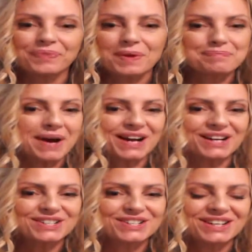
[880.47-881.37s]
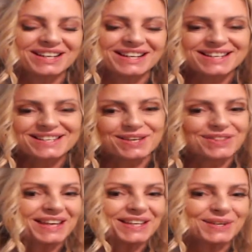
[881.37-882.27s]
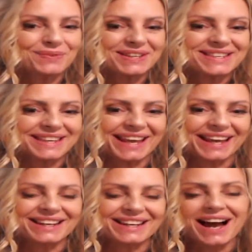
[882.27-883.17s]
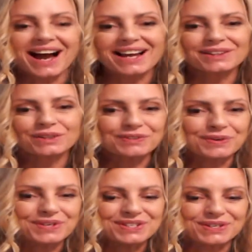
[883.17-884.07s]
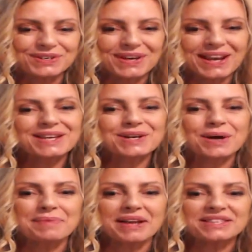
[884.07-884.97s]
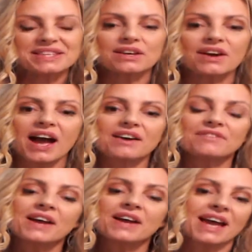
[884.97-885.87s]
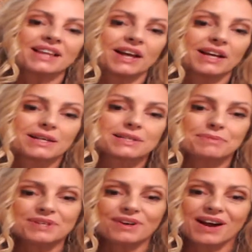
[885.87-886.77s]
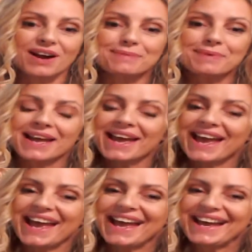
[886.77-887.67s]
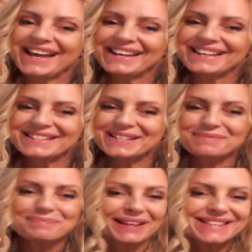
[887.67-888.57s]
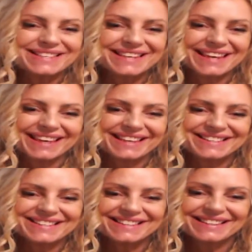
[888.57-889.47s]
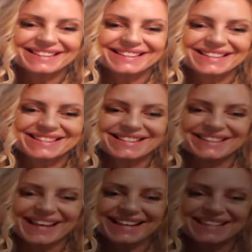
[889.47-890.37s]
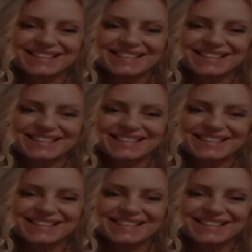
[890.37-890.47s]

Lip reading: March. So thank you once again. I look forward to any comments that you have. Like and subscribe, and blessings. Till next